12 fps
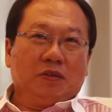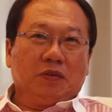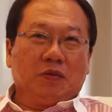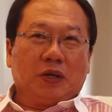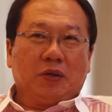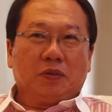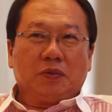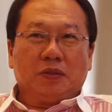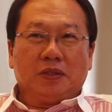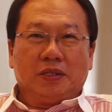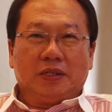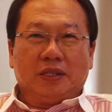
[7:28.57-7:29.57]
Well,
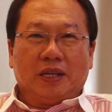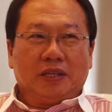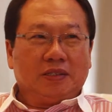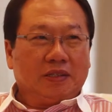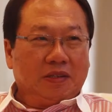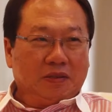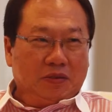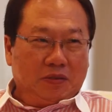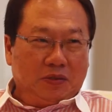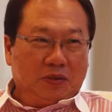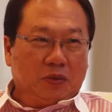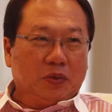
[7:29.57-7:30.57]
like I said,
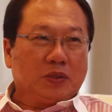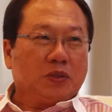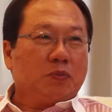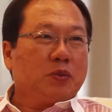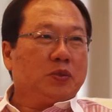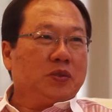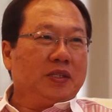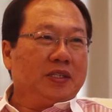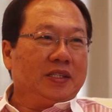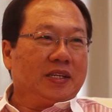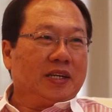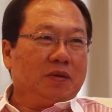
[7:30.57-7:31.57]
it's always
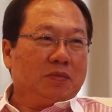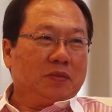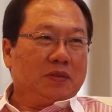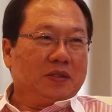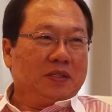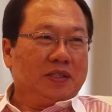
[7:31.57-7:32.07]
opportunity comes.